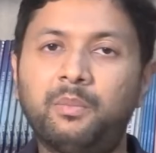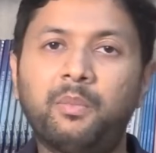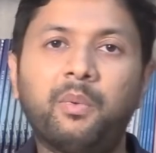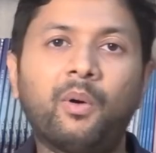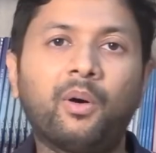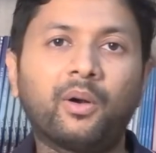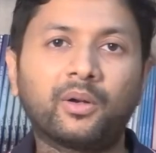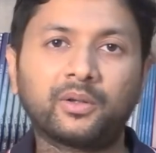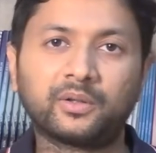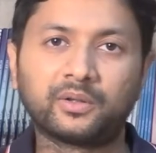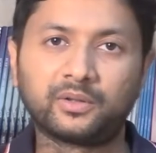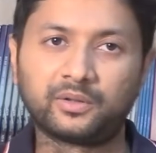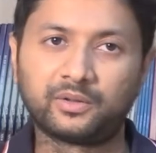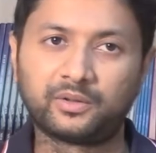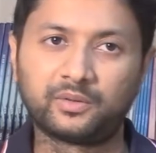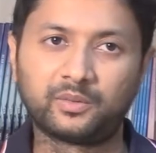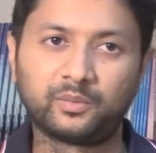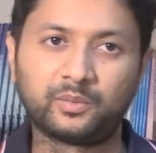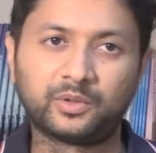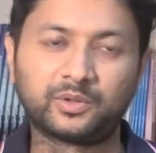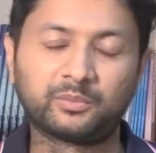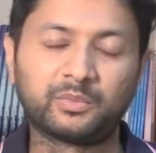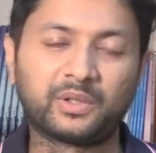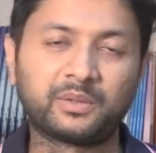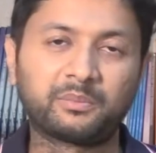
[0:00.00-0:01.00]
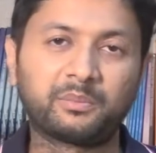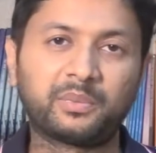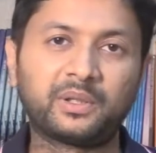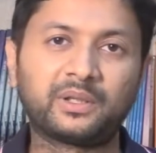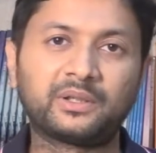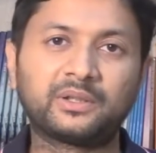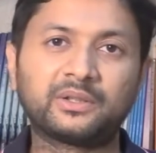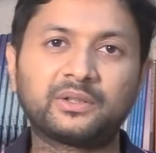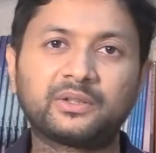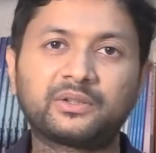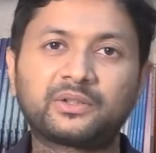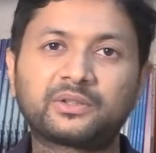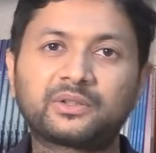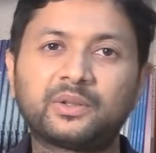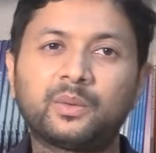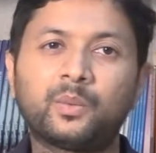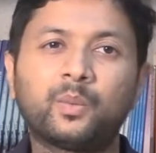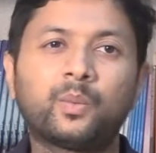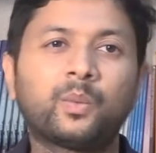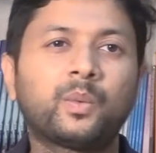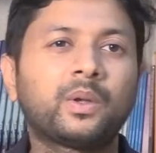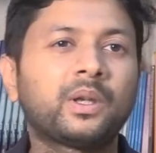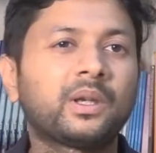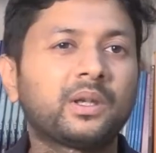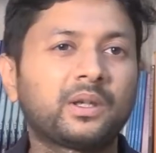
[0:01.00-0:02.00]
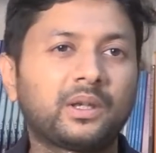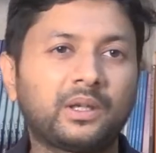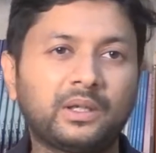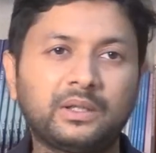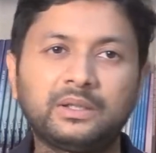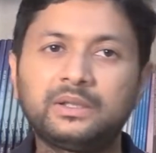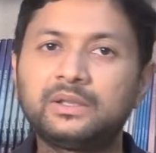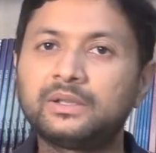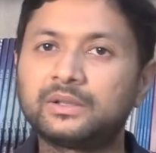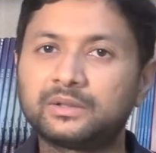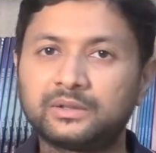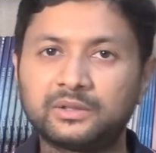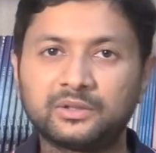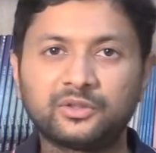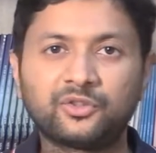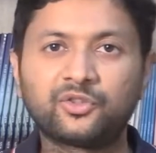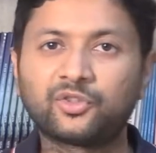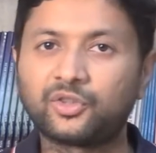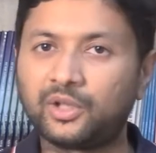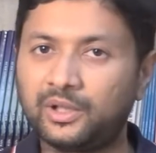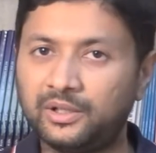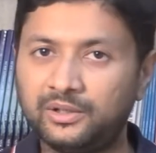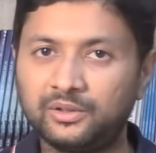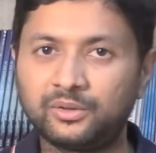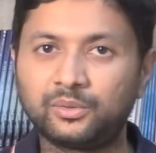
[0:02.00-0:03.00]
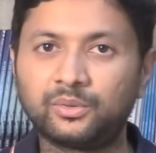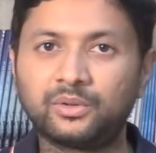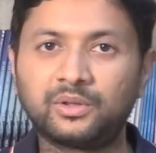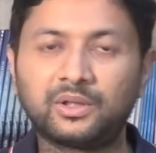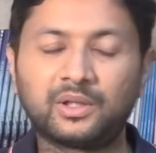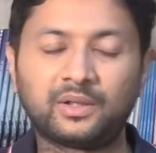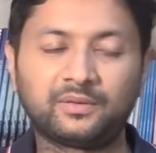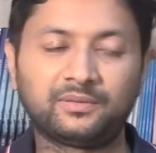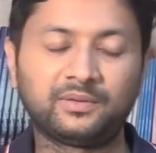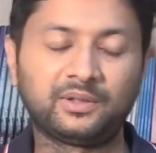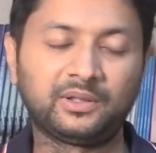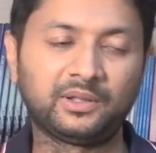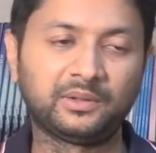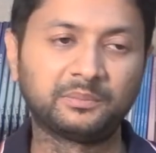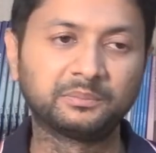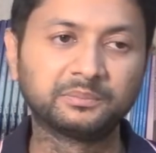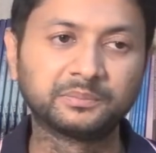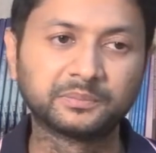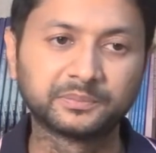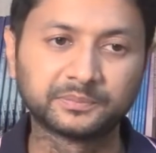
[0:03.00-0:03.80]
bond with my parents the way any other child would develop.